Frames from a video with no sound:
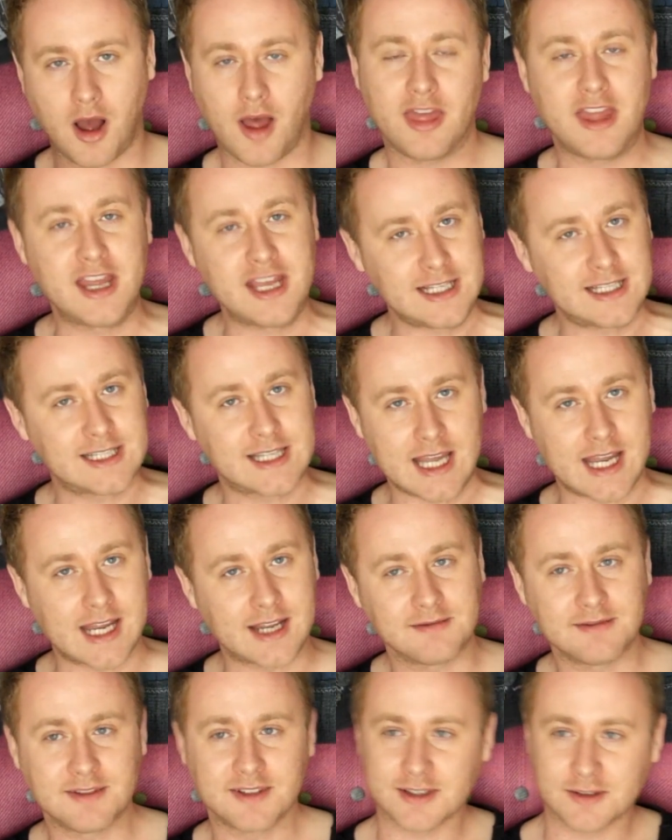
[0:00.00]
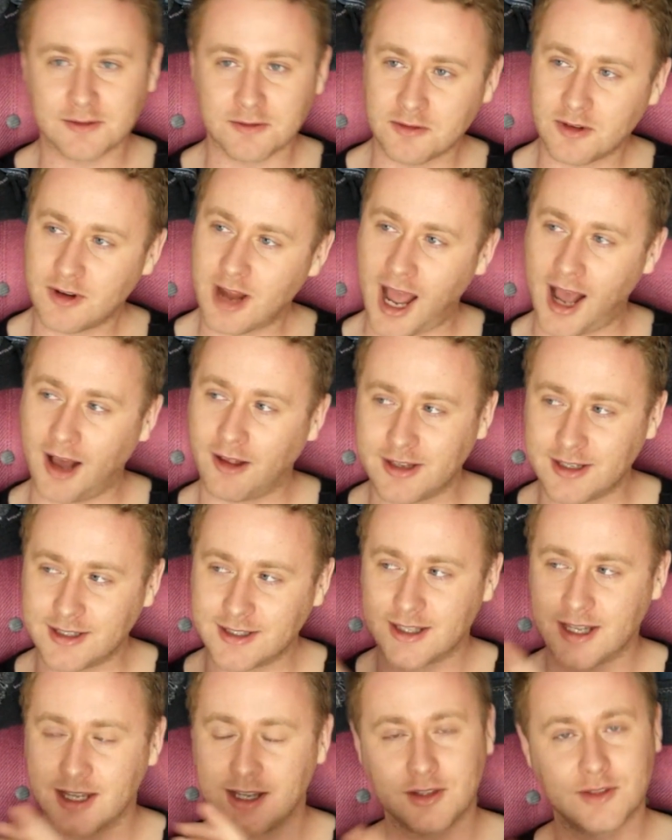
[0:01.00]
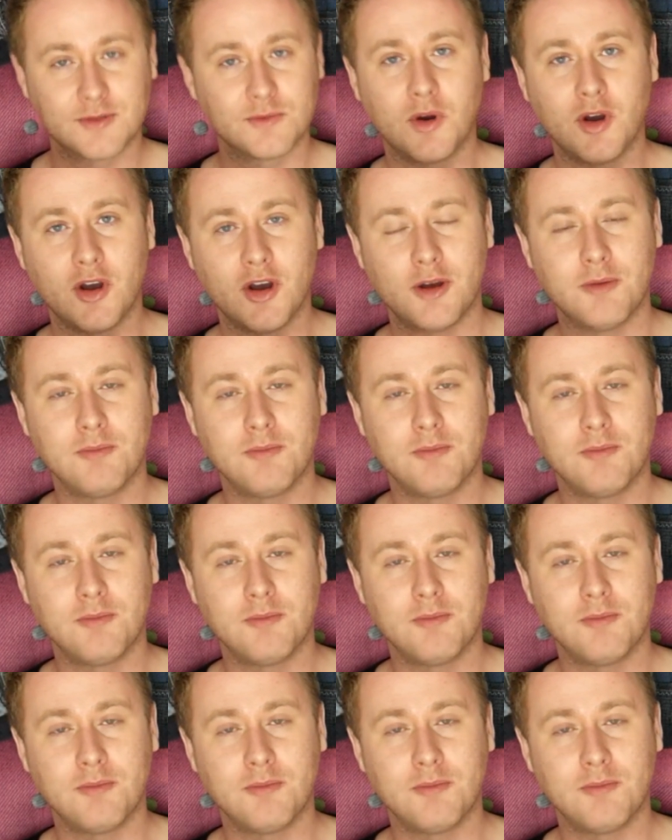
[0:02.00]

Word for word: these things and how these things were,